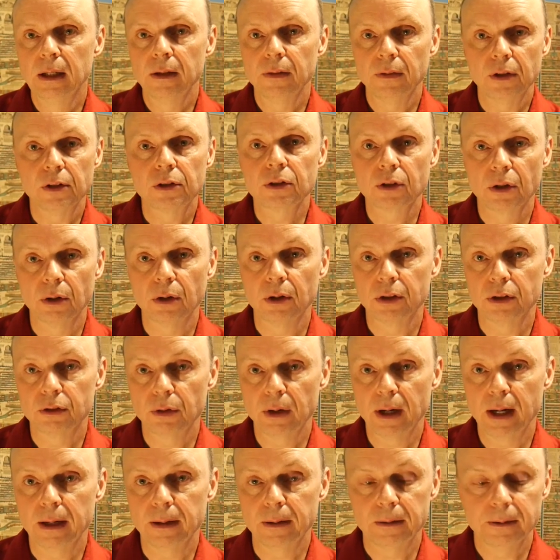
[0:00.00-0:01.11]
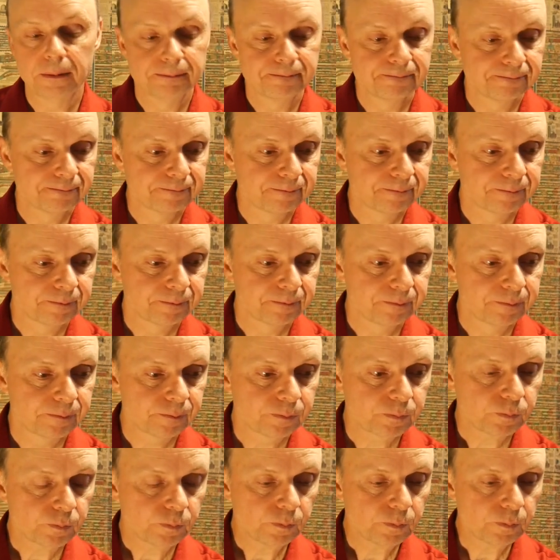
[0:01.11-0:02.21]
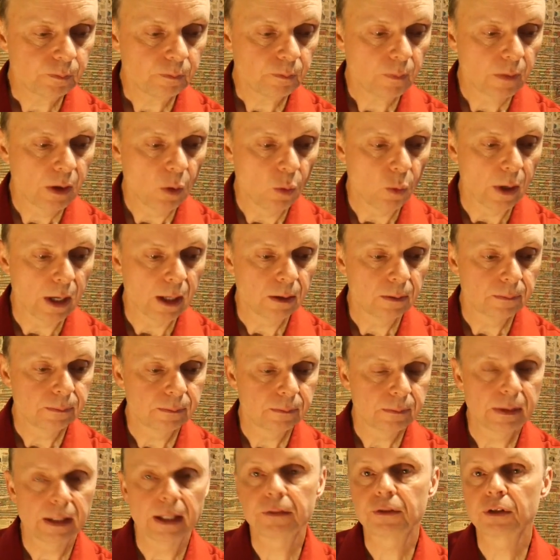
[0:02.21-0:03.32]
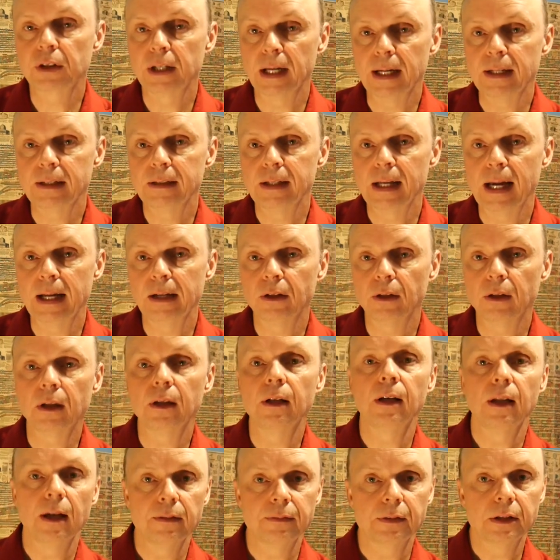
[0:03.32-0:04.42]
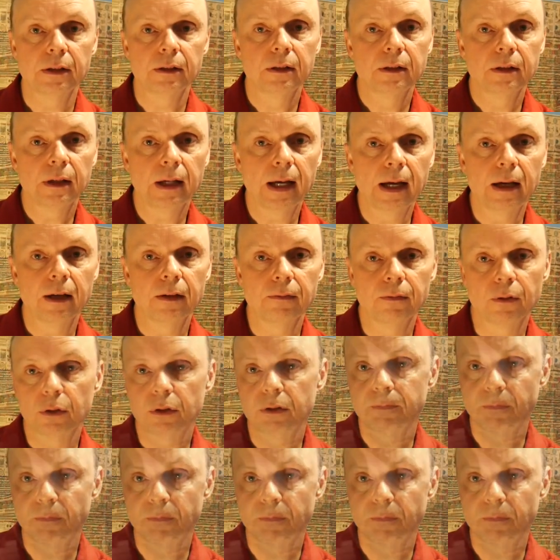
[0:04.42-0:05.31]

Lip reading: this current trend? Well, let's get Daniel 11 and verse